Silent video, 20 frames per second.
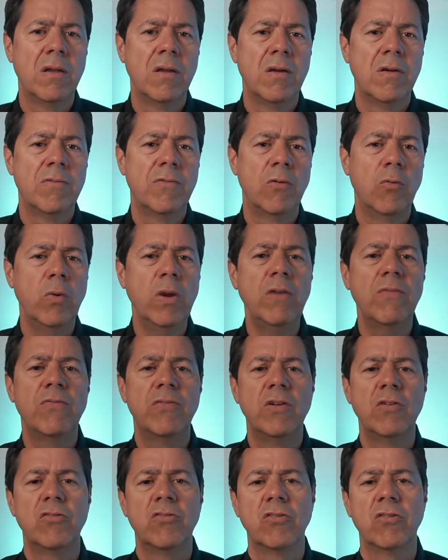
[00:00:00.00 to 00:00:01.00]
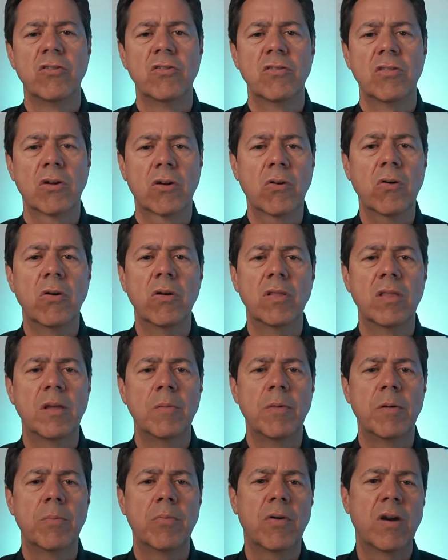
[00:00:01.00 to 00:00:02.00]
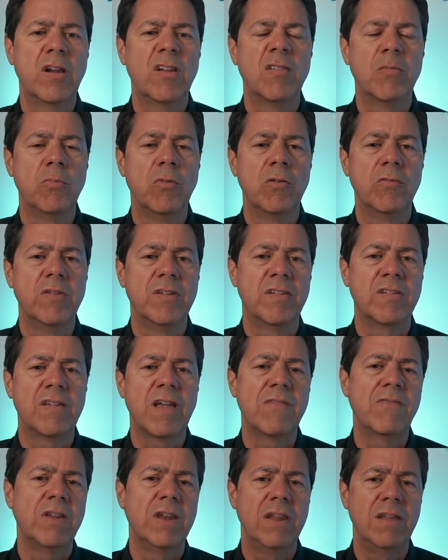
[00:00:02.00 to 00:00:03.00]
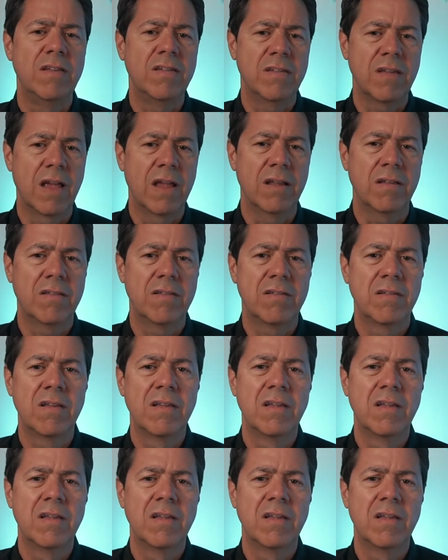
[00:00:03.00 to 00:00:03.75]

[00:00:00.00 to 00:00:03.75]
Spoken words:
For wheat futures, the current limit price move is 70 cents.